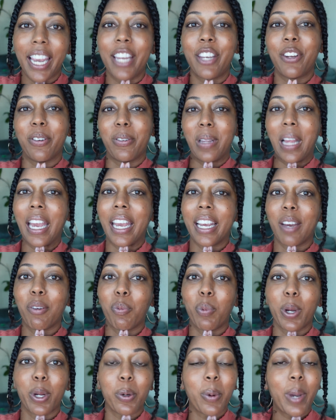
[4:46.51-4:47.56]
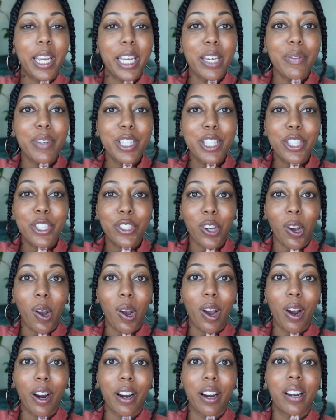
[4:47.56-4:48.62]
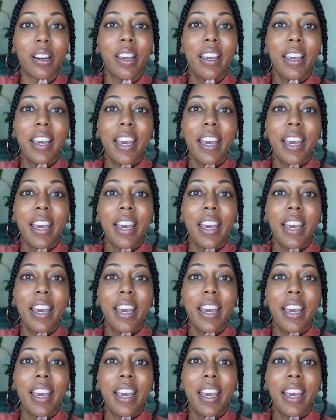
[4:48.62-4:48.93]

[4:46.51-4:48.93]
and you're like, where do I even start?